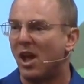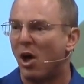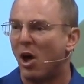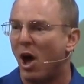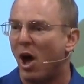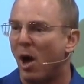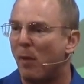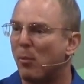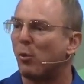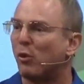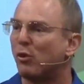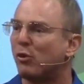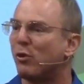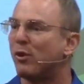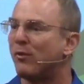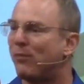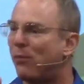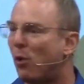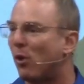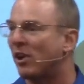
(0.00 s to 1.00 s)
But we're
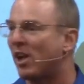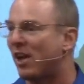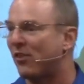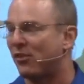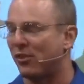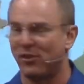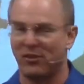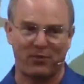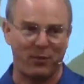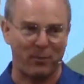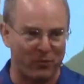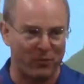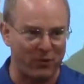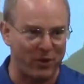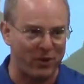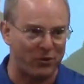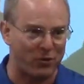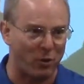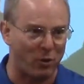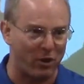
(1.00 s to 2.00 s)
doing four lessons from
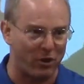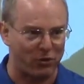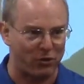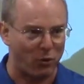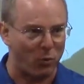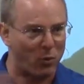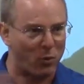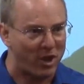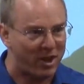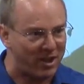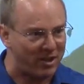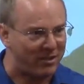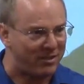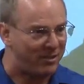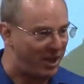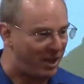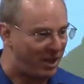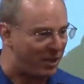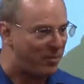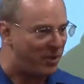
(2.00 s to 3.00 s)
three stories. So one
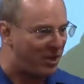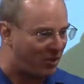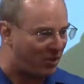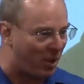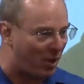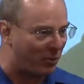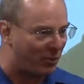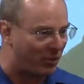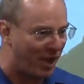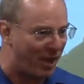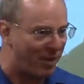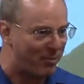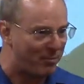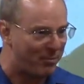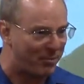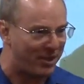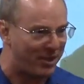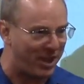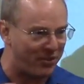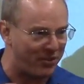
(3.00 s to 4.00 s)
needed to be doubled
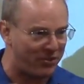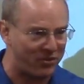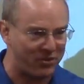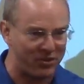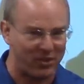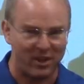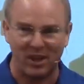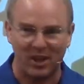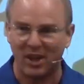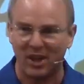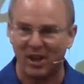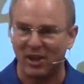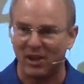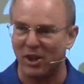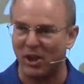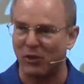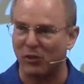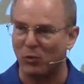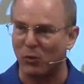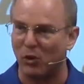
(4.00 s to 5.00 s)
up, and that's
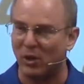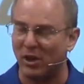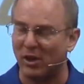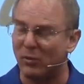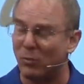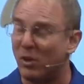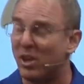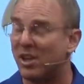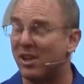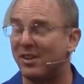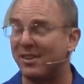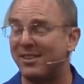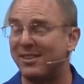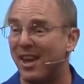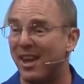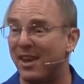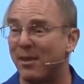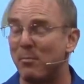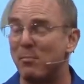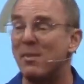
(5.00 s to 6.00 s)
this one. We could
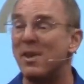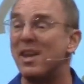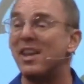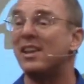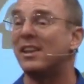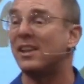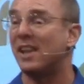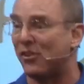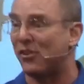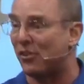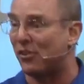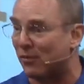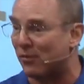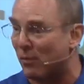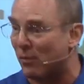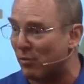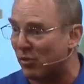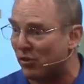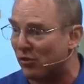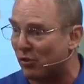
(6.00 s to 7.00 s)
take many lessons
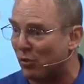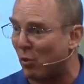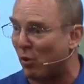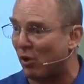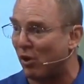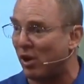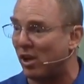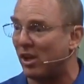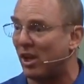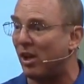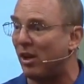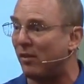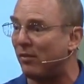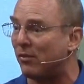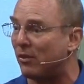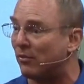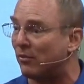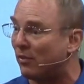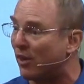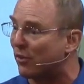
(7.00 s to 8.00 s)
from the story
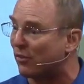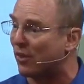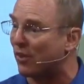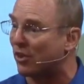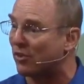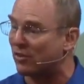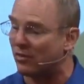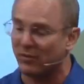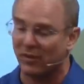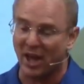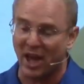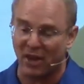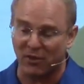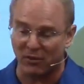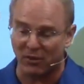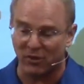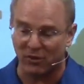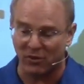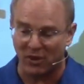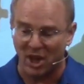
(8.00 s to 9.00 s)
of the resurrection of
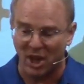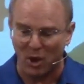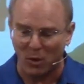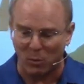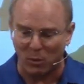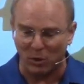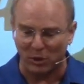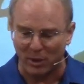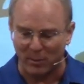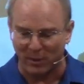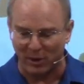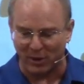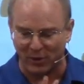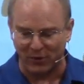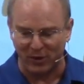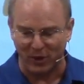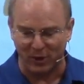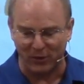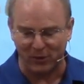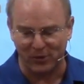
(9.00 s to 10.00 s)
Lazarus. We'll limit
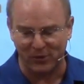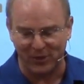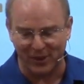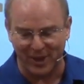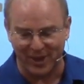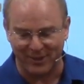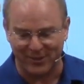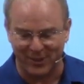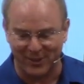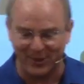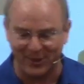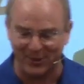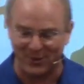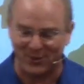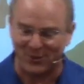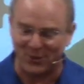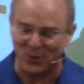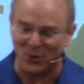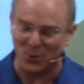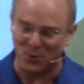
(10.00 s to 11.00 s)
ourselves to
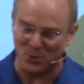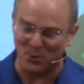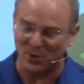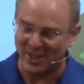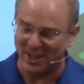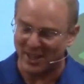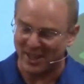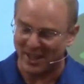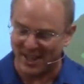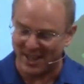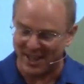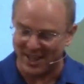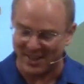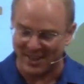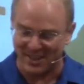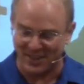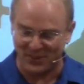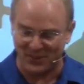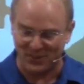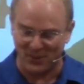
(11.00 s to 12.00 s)
two in
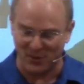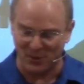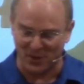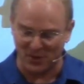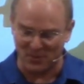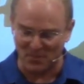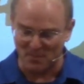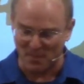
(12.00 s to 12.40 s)
this series.